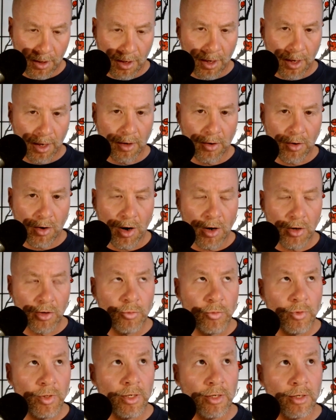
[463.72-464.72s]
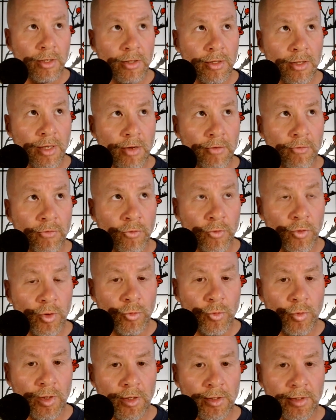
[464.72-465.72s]
And arguing that free
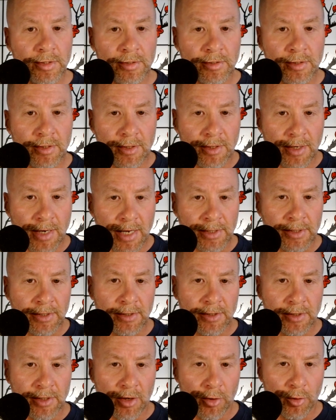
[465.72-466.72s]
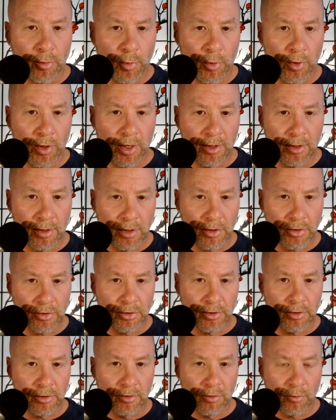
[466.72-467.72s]
will is the necessary
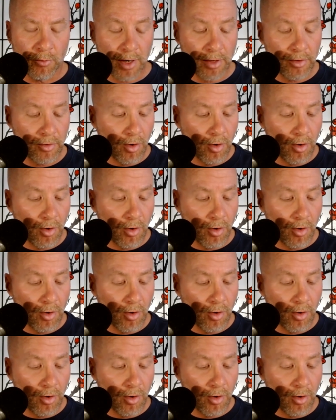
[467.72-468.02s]
precondition, right?